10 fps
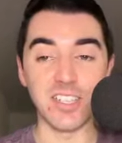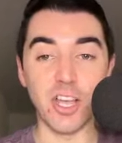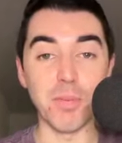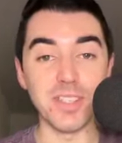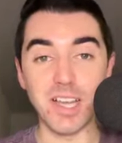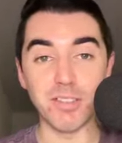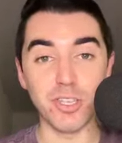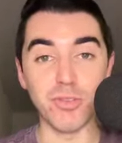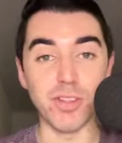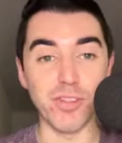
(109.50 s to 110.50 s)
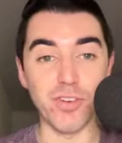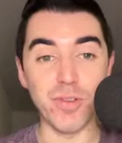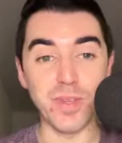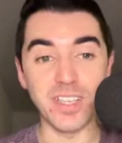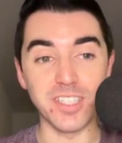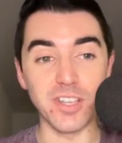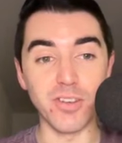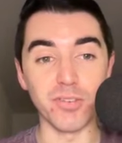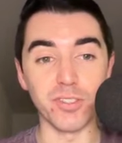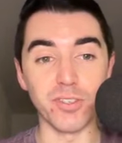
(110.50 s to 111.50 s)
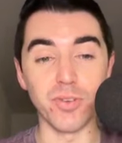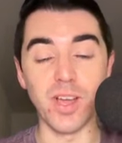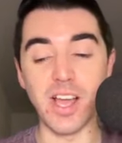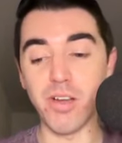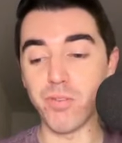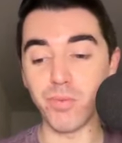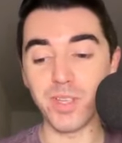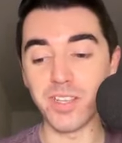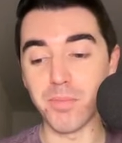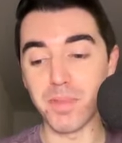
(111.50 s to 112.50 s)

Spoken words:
coming down to it. 3 weeks to go. So how are we going to